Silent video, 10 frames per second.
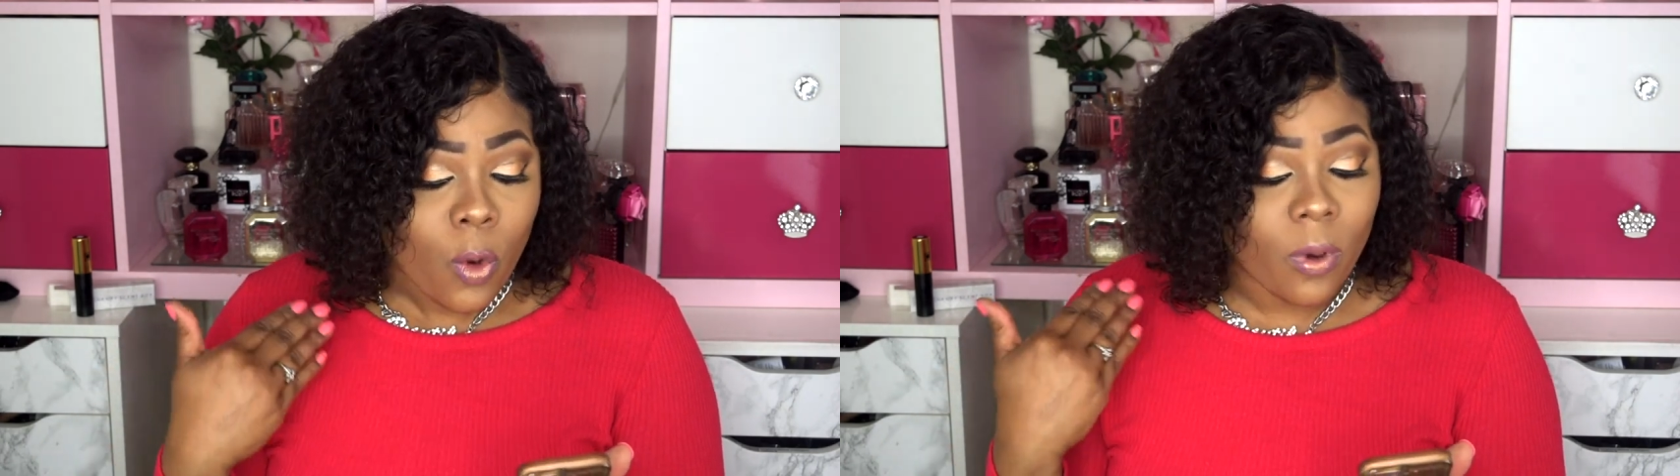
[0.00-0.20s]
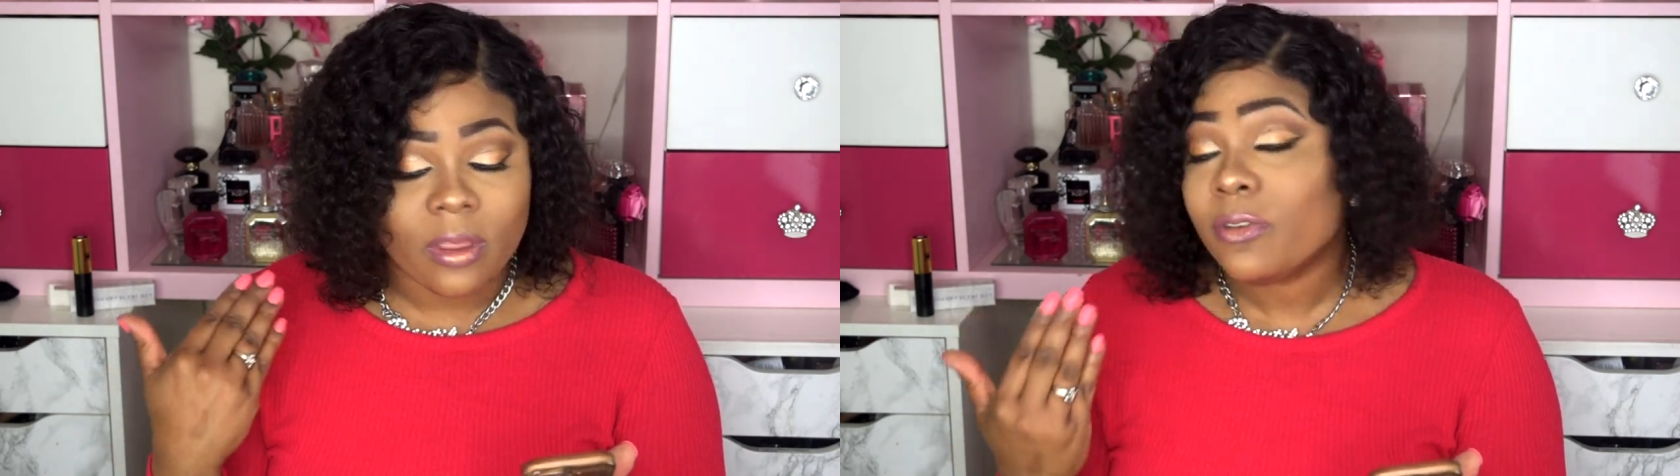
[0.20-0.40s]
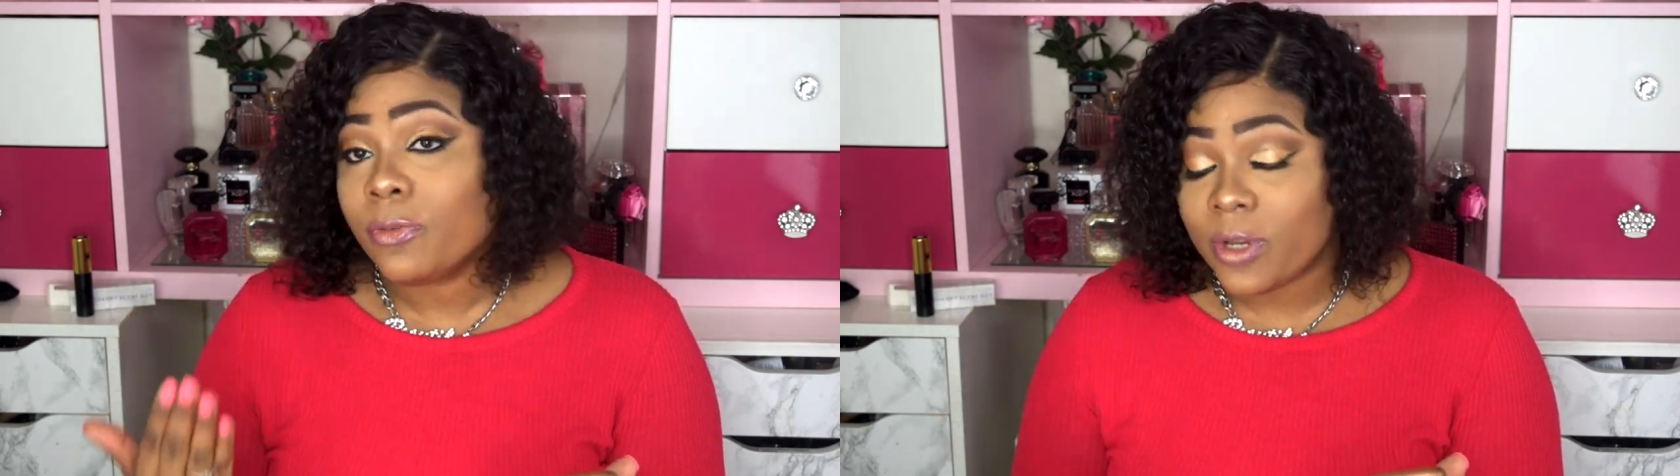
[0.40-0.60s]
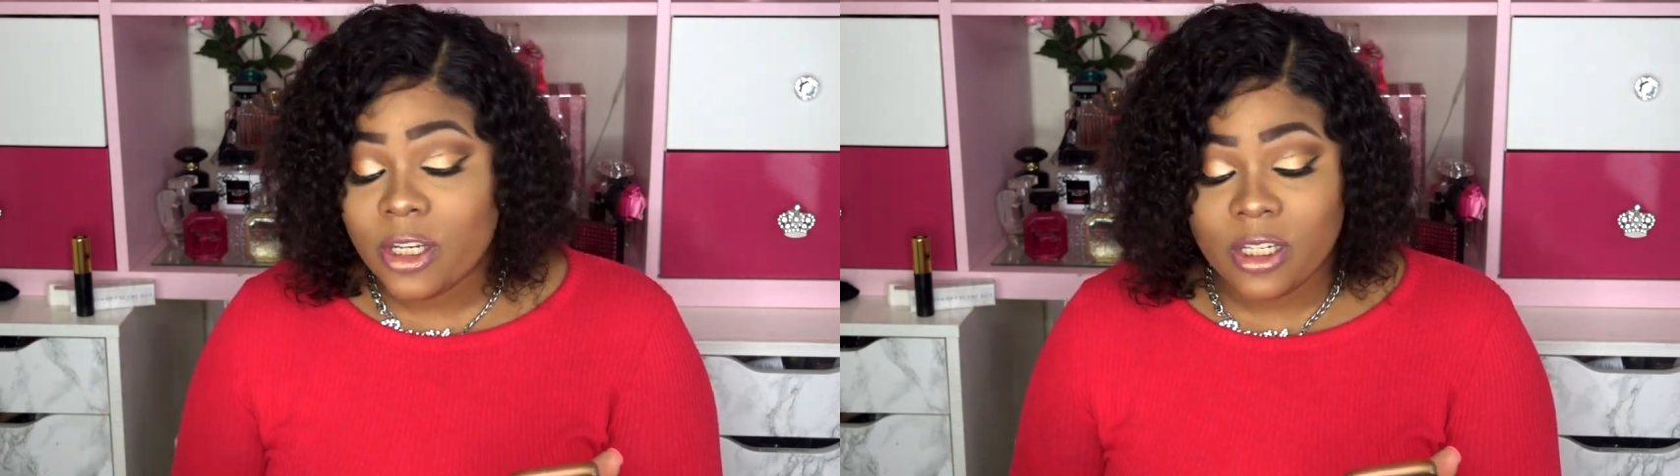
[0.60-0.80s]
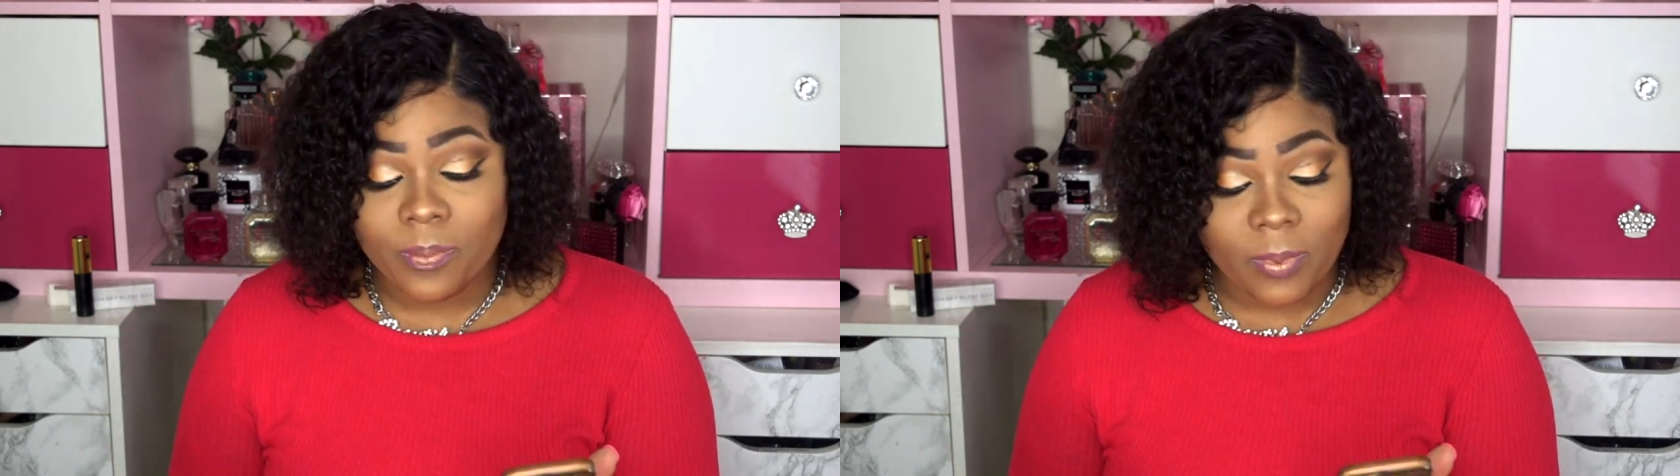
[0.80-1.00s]
with free
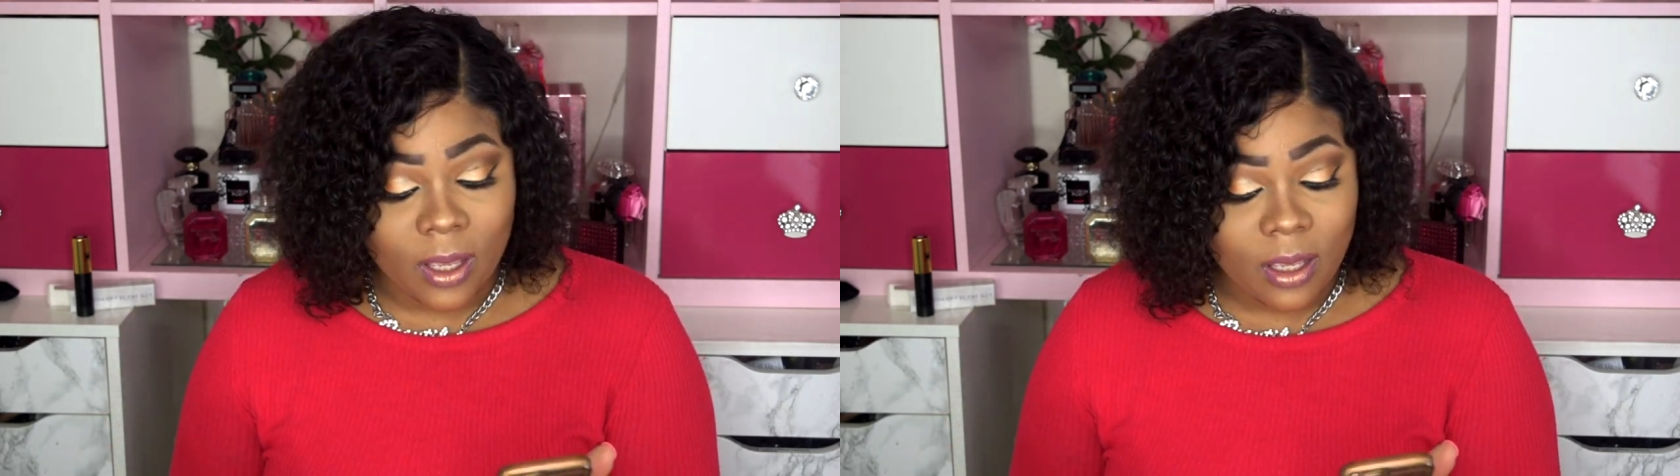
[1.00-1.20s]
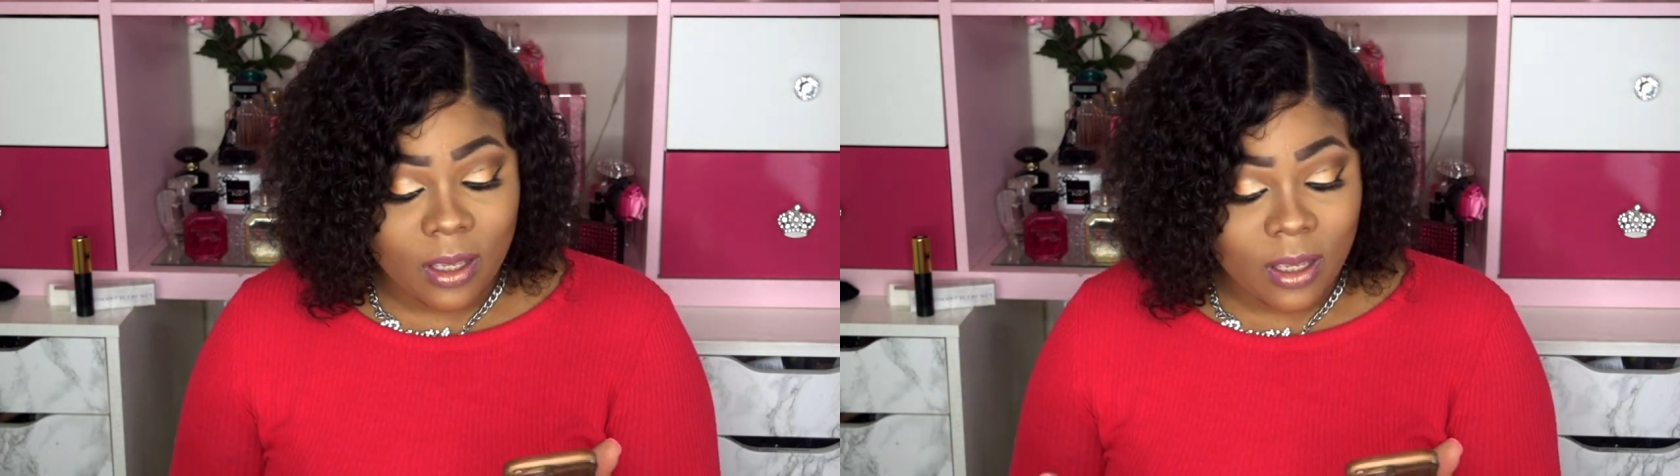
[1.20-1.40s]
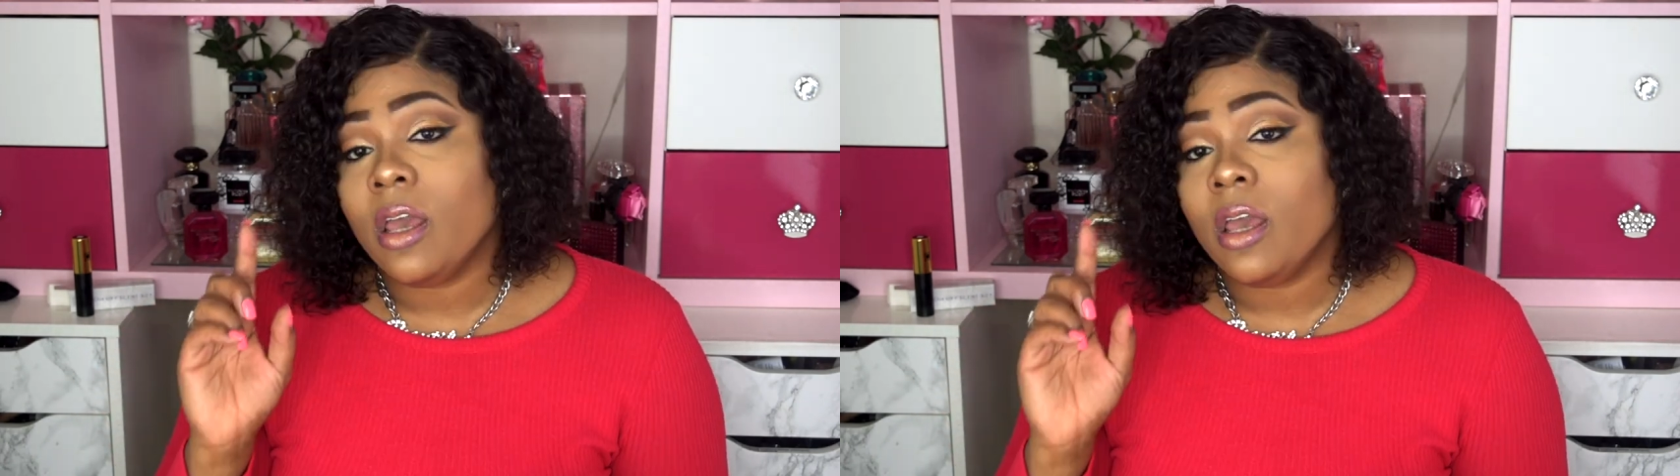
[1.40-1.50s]
shipping,